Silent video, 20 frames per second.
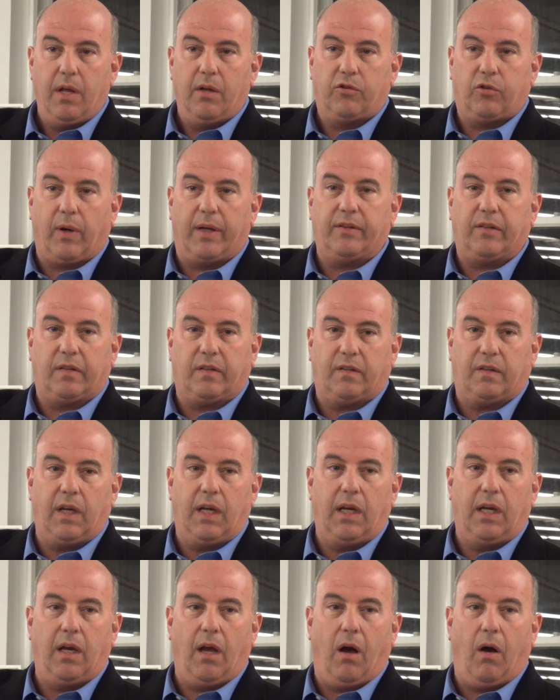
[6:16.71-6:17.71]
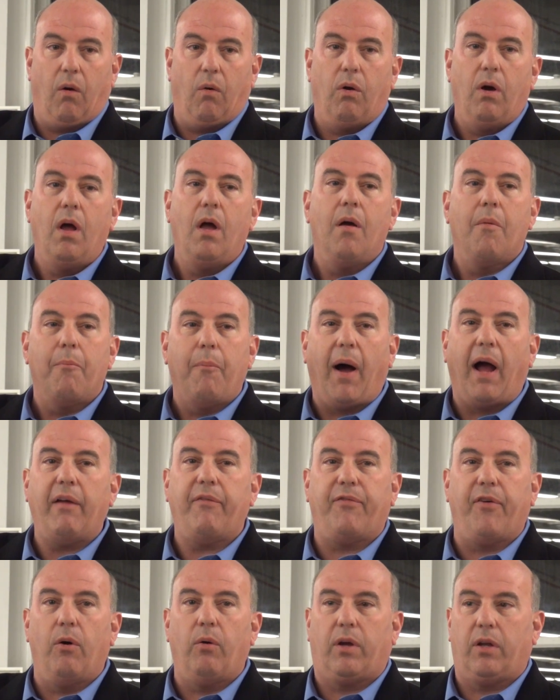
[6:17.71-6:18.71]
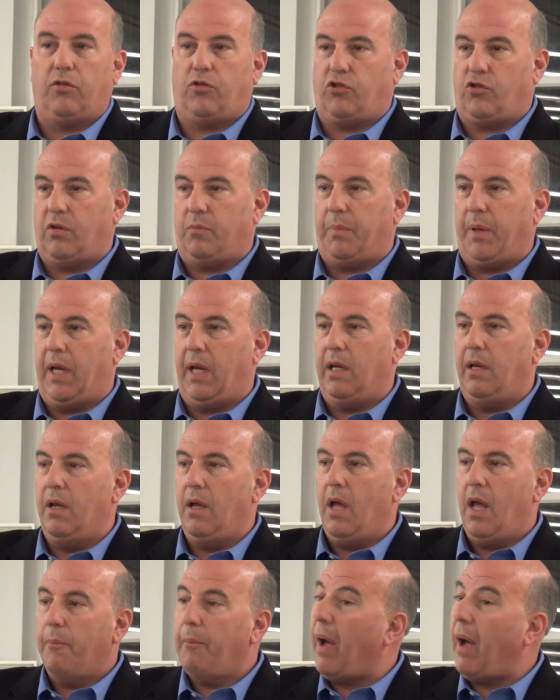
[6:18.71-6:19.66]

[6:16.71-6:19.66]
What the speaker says: So as a CEO, my focus should be,